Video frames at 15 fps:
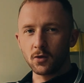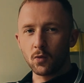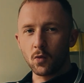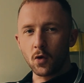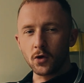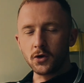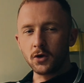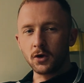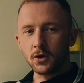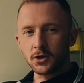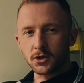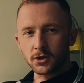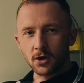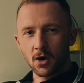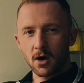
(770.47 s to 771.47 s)
what you can
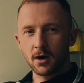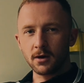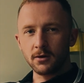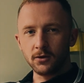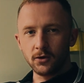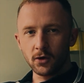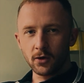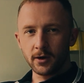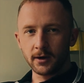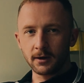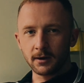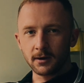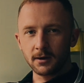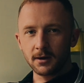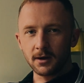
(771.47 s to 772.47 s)
start
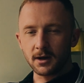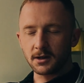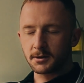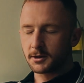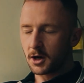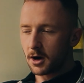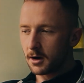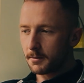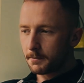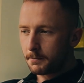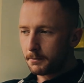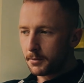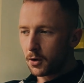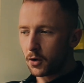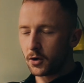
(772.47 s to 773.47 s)
doing is start
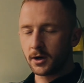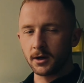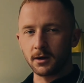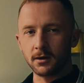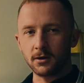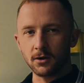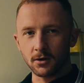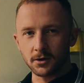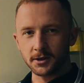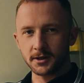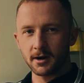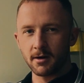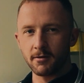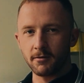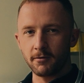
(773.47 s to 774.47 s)
putting
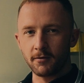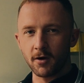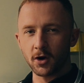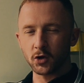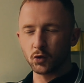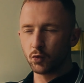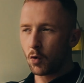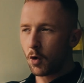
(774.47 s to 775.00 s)
yourself first.